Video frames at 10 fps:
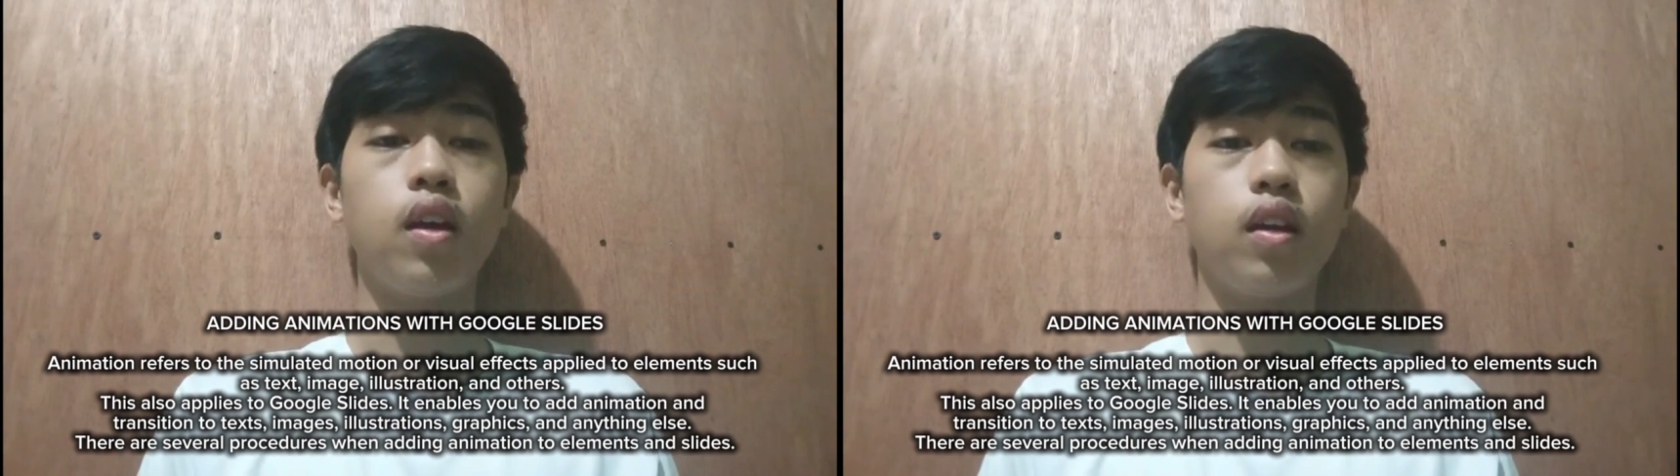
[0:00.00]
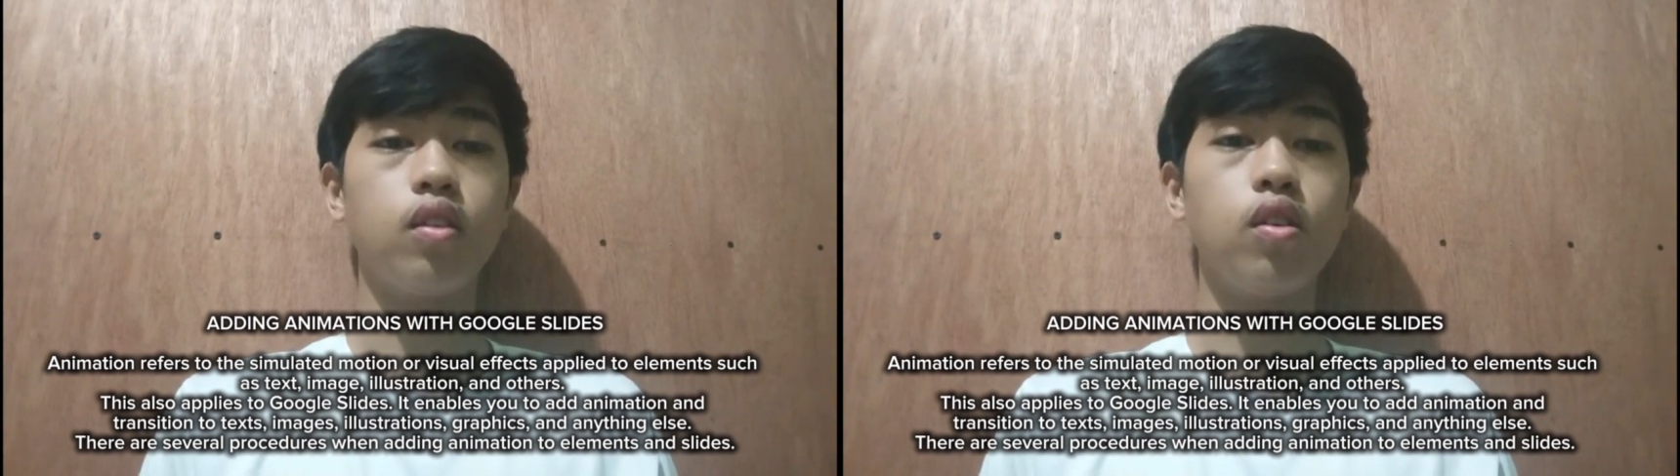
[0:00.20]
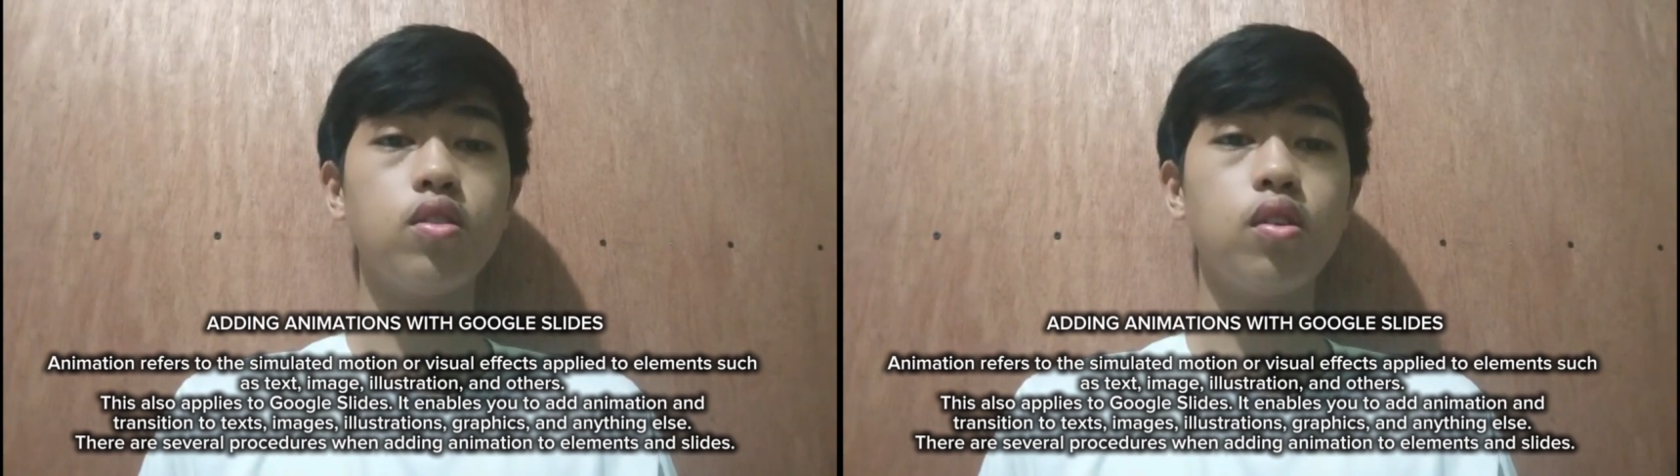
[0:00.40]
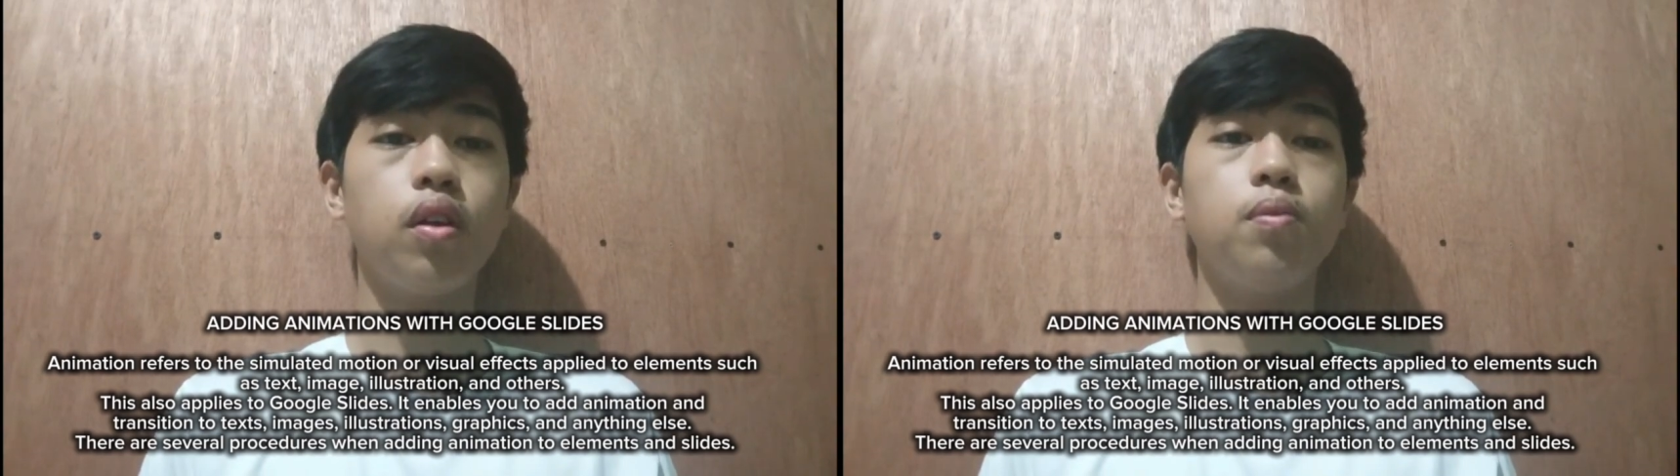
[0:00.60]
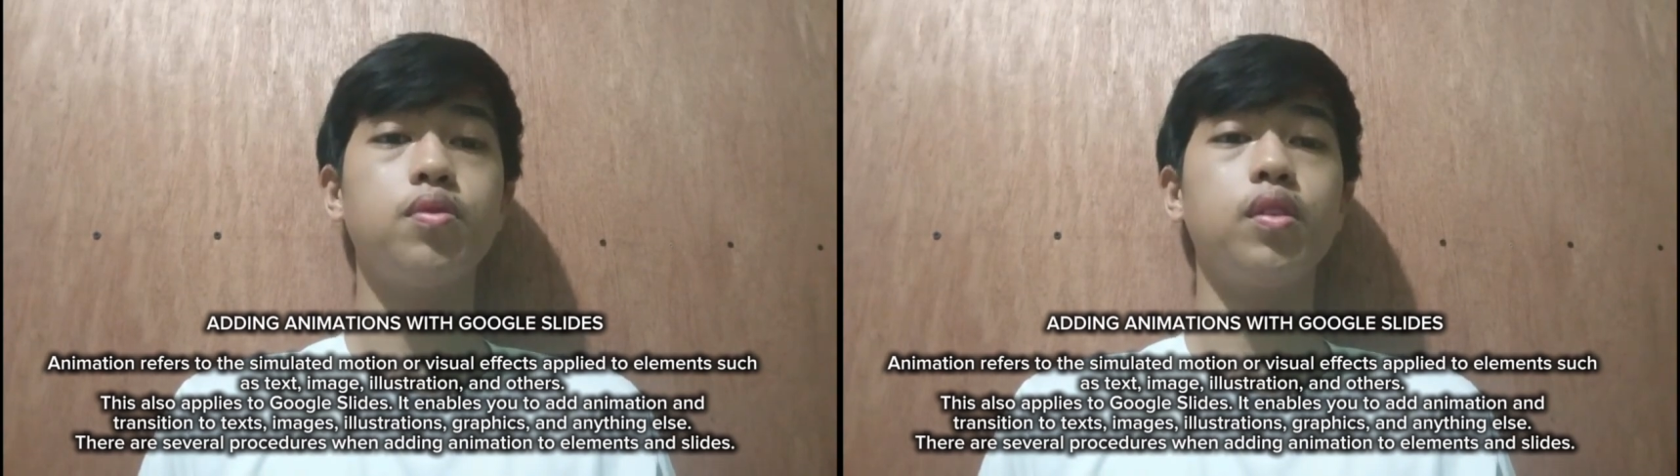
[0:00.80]
It also
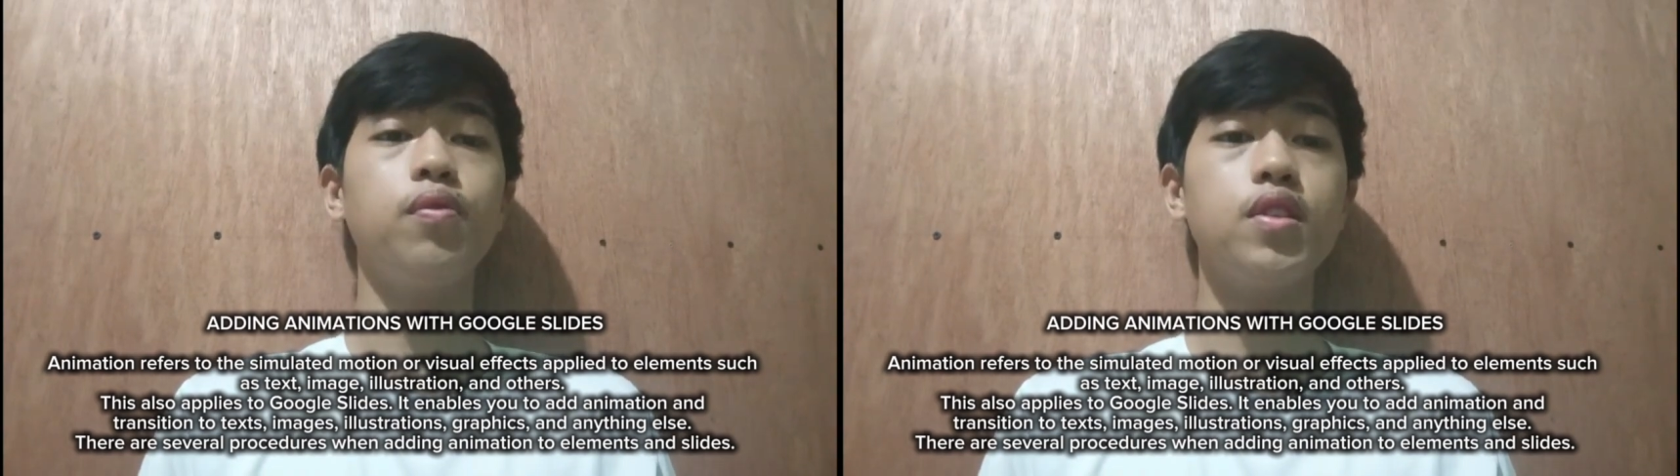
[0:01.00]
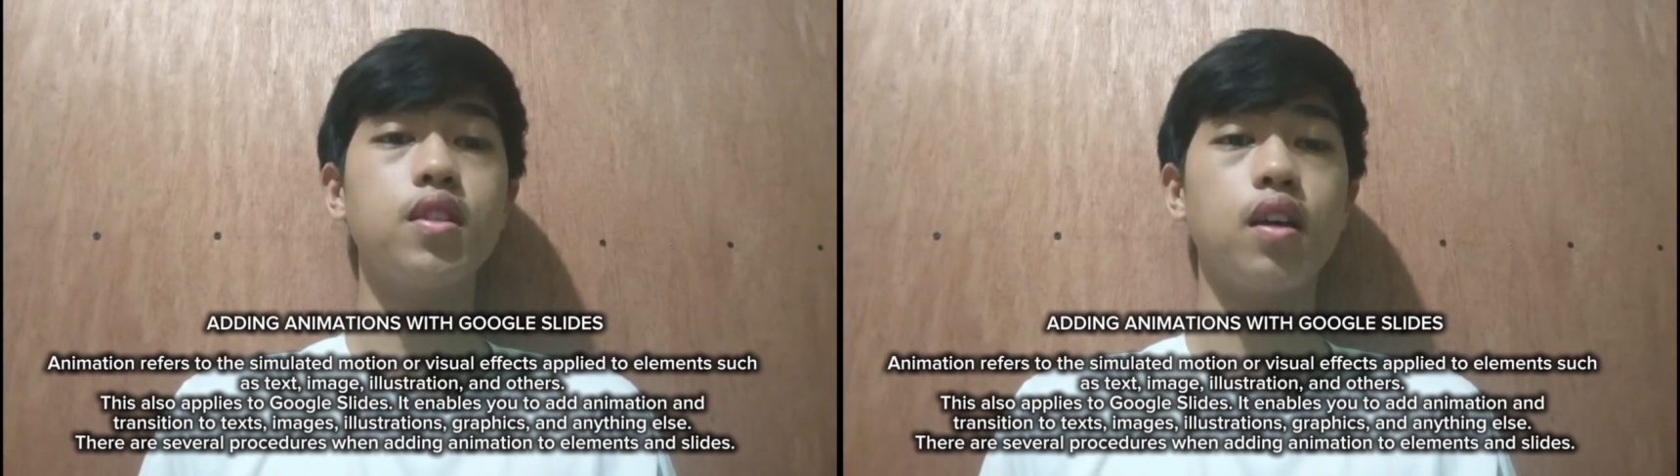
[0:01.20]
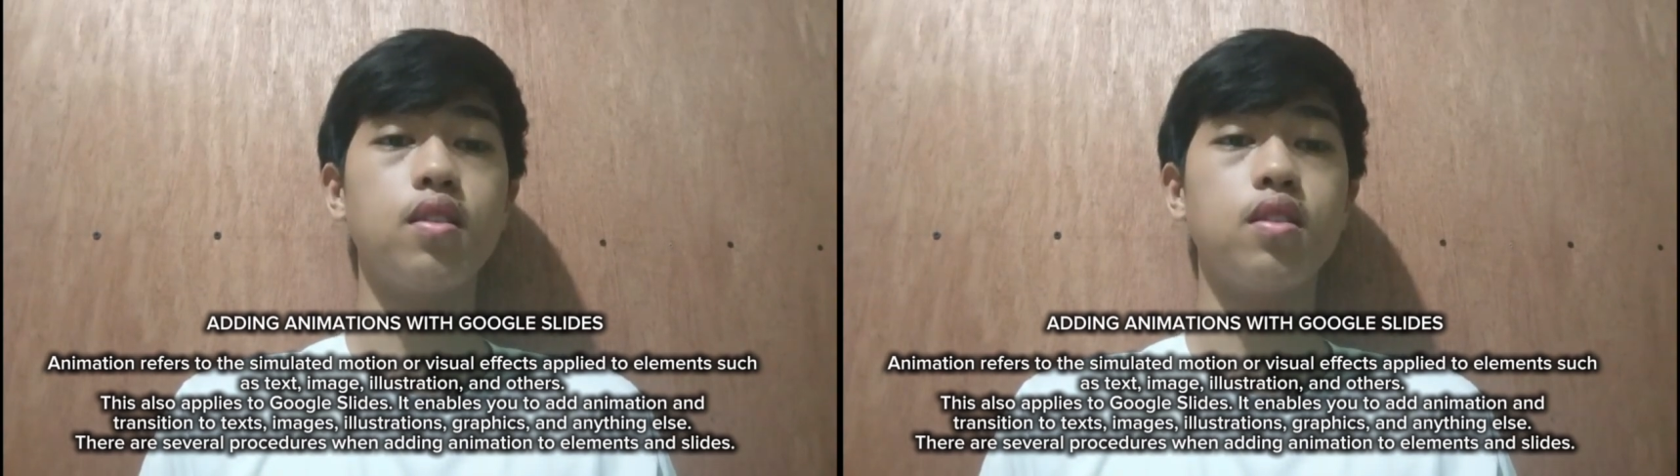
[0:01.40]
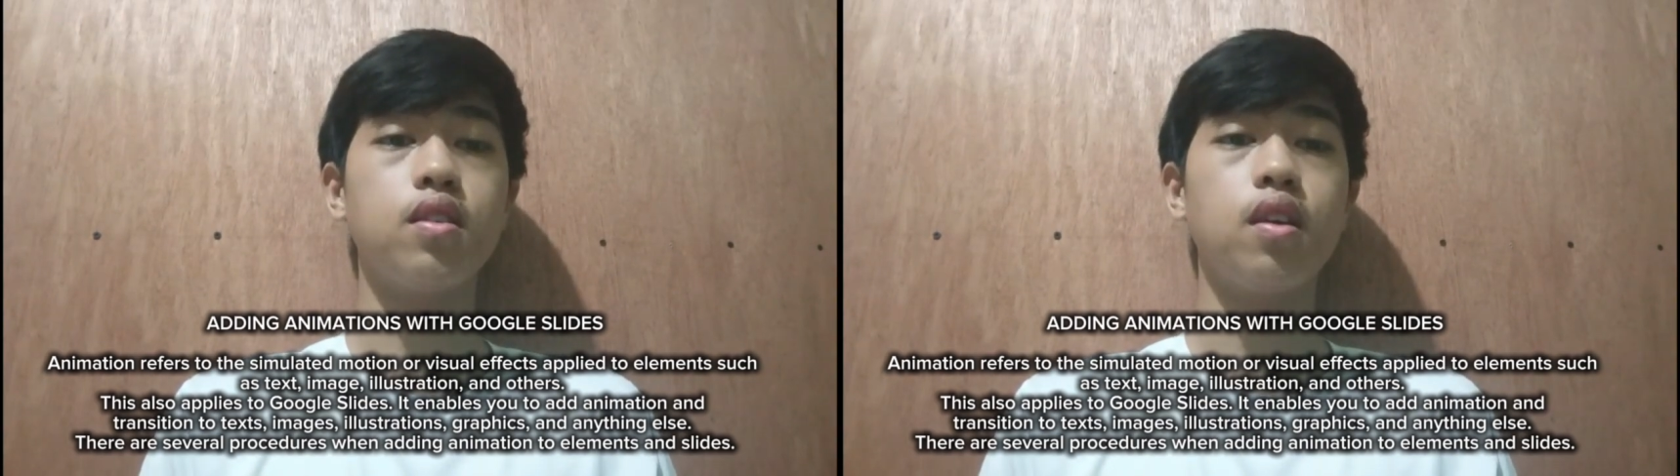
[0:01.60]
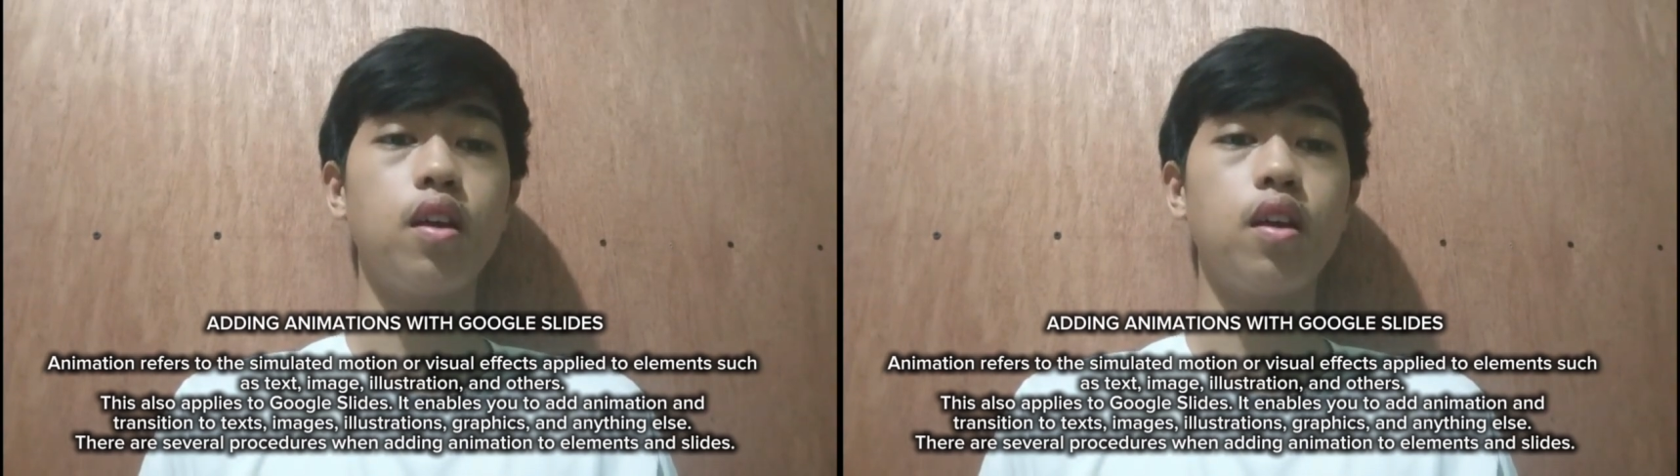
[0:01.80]
helps emphasize